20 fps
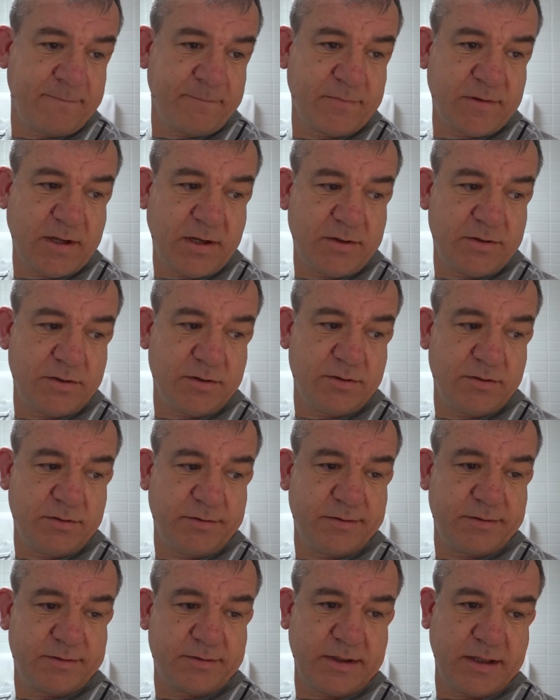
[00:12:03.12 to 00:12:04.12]
they do
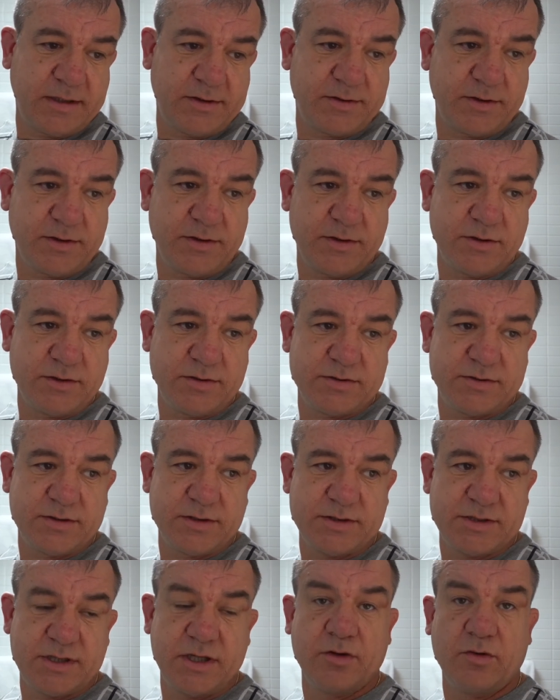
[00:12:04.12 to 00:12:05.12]
tend to use the
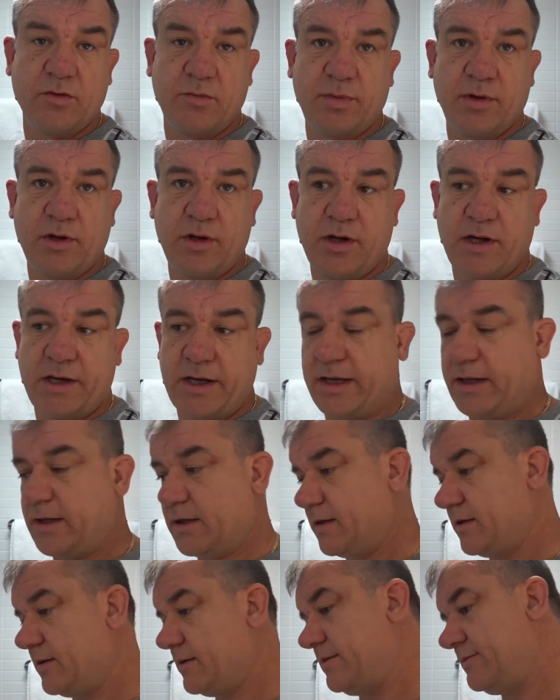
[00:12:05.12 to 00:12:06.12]
single ply.
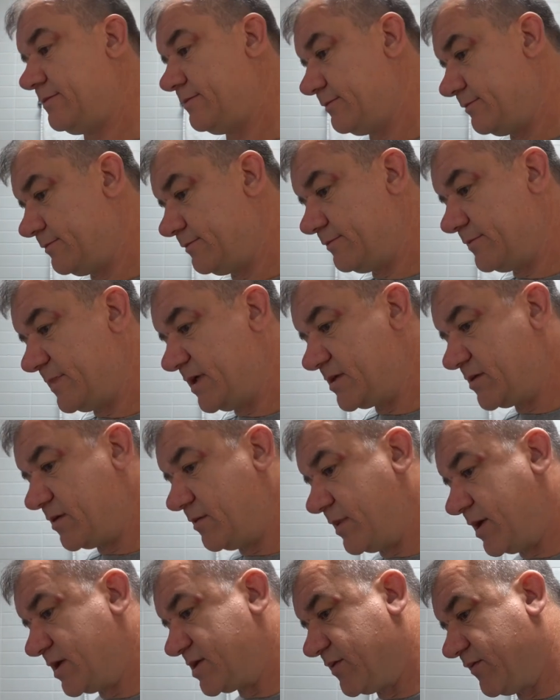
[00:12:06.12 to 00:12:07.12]
It's not
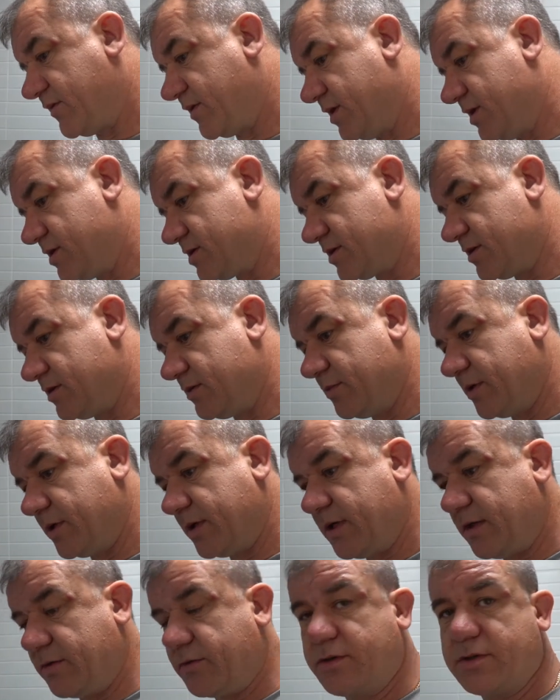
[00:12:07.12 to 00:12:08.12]
much of an issue, but
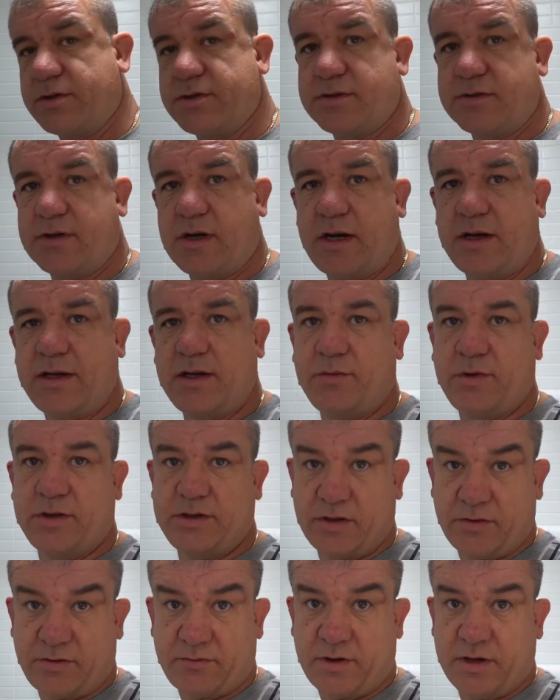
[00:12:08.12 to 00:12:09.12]
here in Australia when
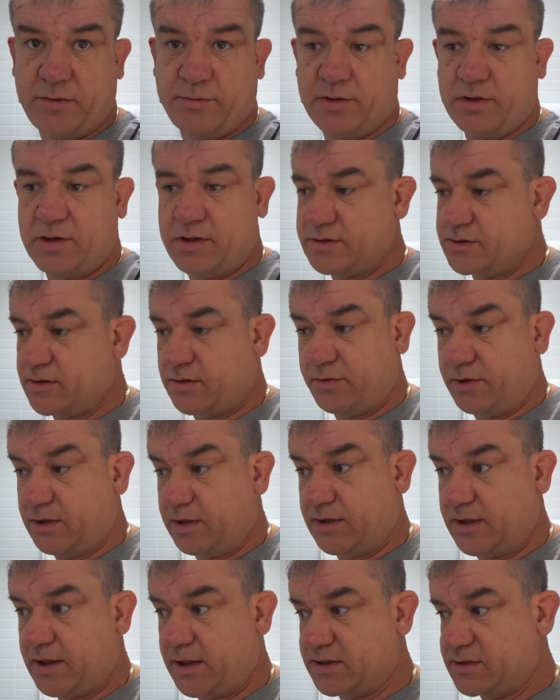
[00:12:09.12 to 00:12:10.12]
you're three ply, it's not really
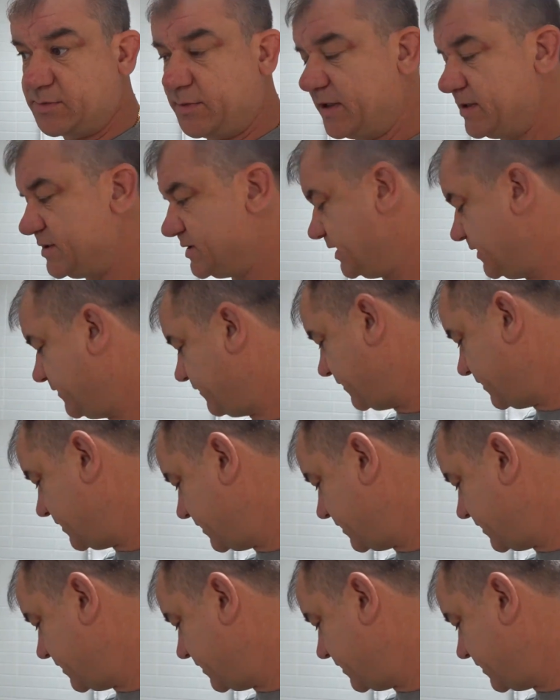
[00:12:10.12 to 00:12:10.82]
that expensive.